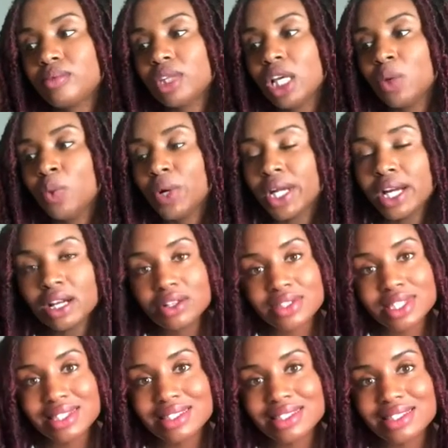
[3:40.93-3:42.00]
What
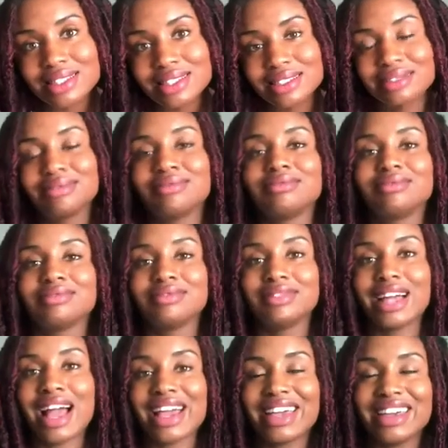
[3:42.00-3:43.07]
else?
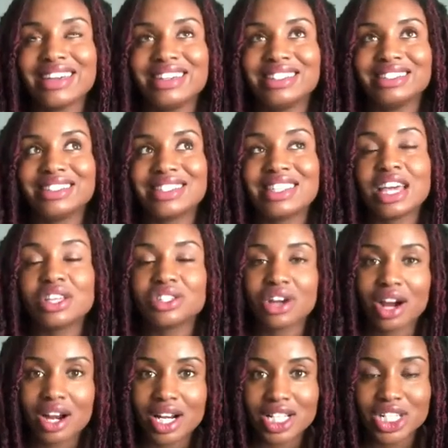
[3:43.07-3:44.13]
I can take
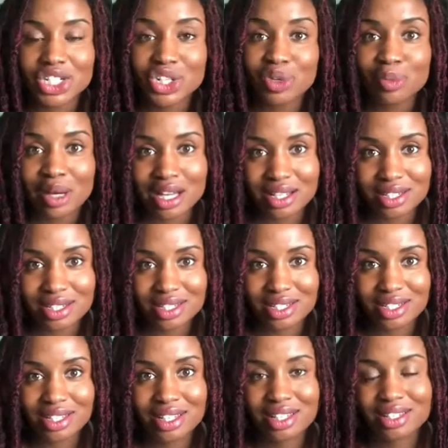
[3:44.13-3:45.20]
charge too much
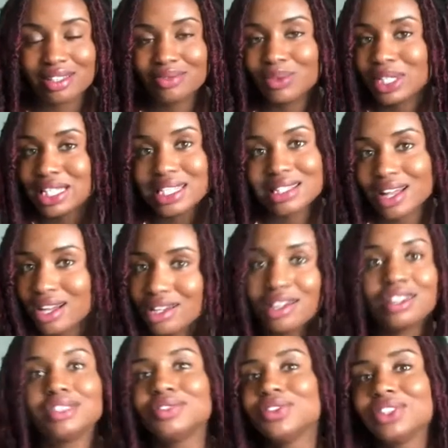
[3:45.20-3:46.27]
when it's not
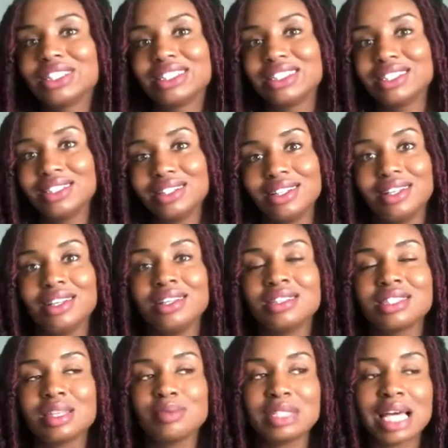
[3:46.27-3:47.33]
called for, and
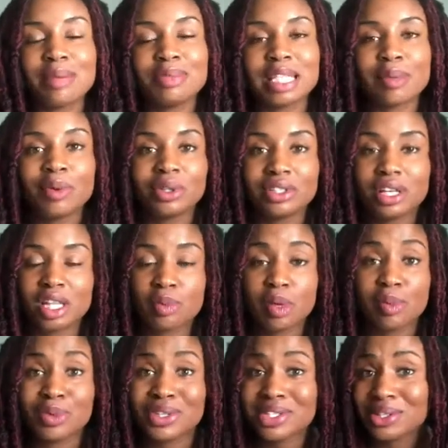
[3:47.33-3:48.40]
sometimes step on other
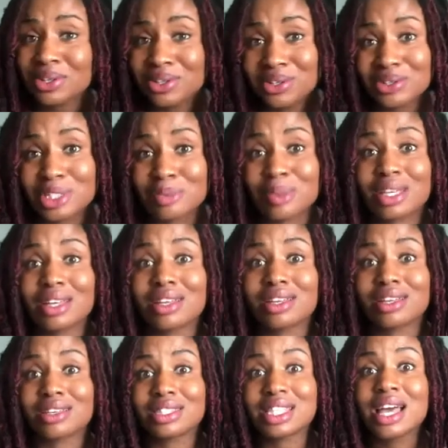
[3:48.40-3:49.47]
people's toes
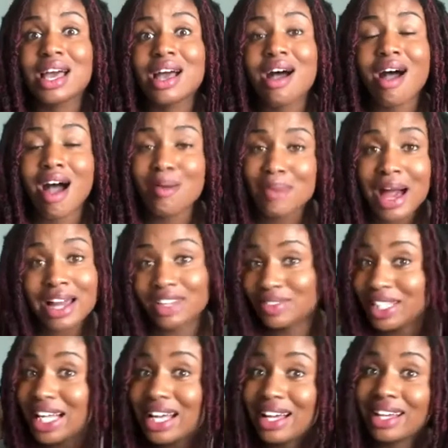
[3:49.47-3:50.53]
because I'm out of
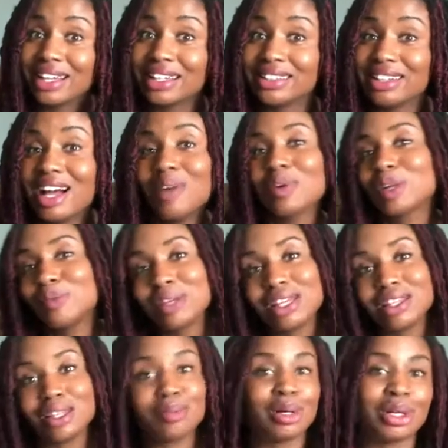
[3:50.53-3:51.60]
line. I want to be
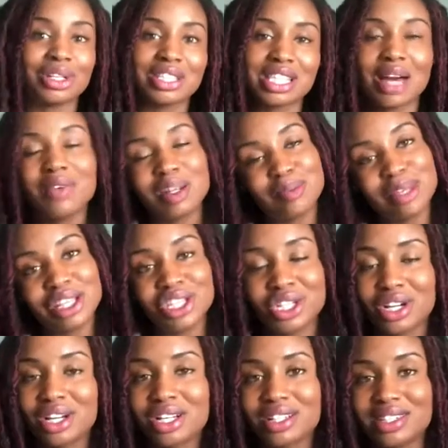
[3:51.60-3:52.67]
the boss. I want to be in
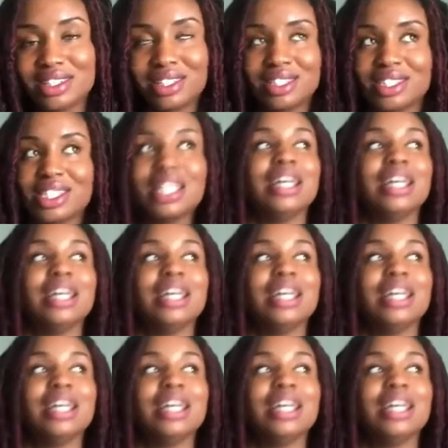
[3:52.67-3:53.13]
charge. It's just